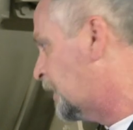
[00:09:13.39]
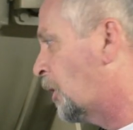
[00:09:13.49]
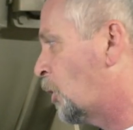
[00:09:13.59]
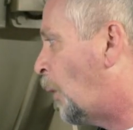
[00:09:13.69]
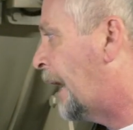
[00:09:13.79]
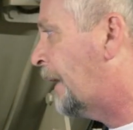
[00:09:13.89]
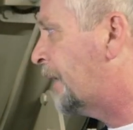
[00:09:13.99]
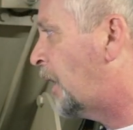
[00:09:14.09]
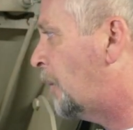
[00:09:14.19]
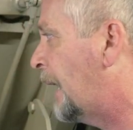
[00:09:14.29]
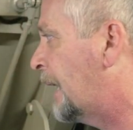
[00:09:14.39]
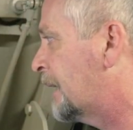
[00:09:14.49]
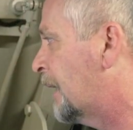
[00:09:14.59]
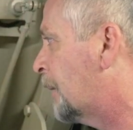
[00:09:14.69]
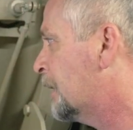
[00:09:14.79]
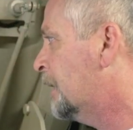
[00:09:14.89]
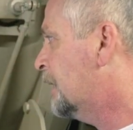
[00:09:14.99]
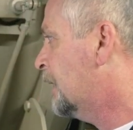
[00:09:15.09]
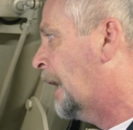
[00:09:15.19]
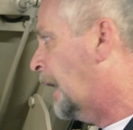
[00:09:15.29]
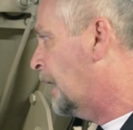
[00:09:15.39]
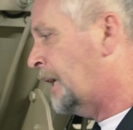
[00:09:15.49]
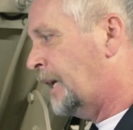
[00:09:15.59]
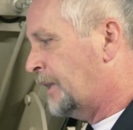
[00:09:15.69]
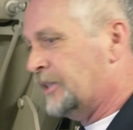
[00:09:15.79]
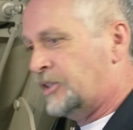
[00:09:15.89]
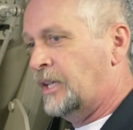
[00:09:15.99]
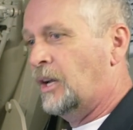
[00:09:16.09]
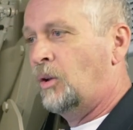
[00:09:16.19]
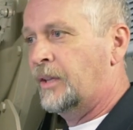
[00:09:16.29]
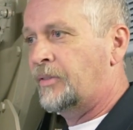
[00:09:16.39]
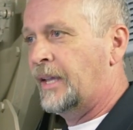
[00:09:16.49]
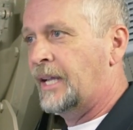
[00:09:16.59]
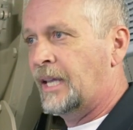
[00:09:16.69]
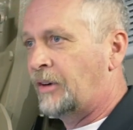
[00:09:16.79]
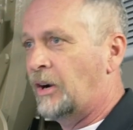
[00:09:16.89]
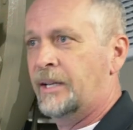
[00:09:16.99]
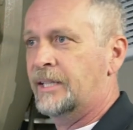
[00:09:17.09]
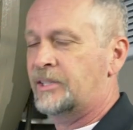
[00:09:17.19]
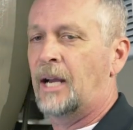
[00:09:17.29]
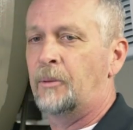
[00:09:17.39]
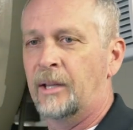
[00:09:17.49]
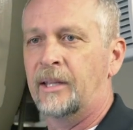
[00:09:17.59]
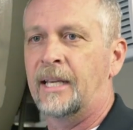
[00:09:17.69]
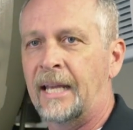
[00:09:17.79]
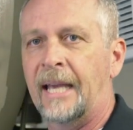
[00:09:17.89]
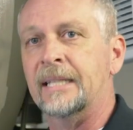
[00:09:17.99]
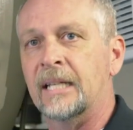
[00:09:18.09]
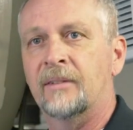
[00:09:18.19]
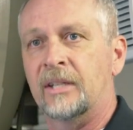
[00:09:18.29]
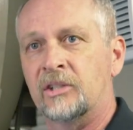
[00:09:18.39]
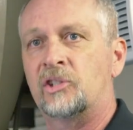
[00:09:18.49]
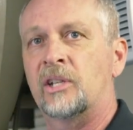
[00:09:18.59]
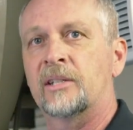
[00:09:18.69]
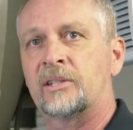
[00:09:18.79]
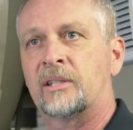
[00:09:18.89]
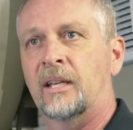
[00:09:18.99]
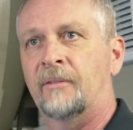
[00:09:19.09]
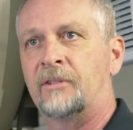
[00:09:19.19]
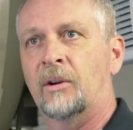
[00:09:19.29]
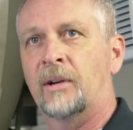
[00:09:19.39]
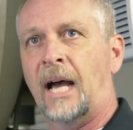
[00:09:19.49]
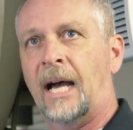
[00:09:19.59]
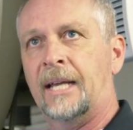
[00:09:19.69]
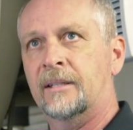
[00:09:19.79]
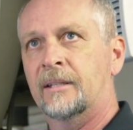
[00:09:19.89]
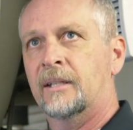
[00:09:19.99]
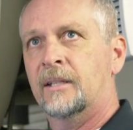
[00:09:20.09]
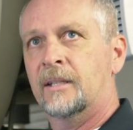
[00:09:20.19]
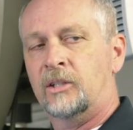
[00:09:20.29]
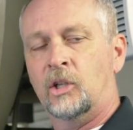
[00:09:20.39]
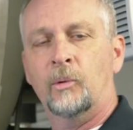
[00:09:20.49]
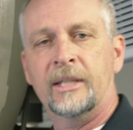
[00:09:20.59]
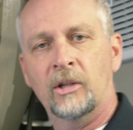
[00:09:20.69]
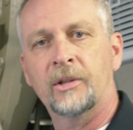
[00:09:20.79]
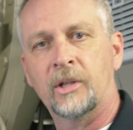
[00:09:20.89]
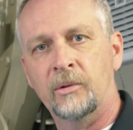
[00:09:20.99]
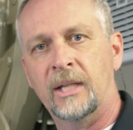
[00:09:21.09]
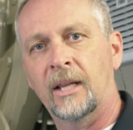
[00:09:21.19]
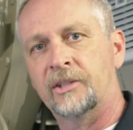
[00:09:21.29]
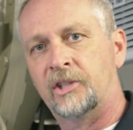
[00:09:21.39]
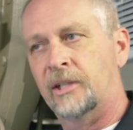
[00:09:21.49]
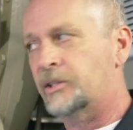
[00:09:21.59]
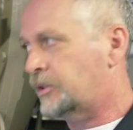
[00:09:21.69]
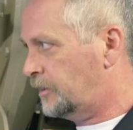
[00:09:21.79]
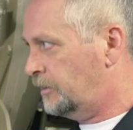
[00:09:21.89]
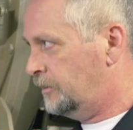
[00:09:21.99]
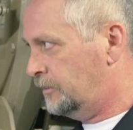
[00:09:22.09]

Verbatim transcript: you go to wire it all back up. And, and that's the only thing I've heard. It's not really a negative. It's just if you're not doing your due diligence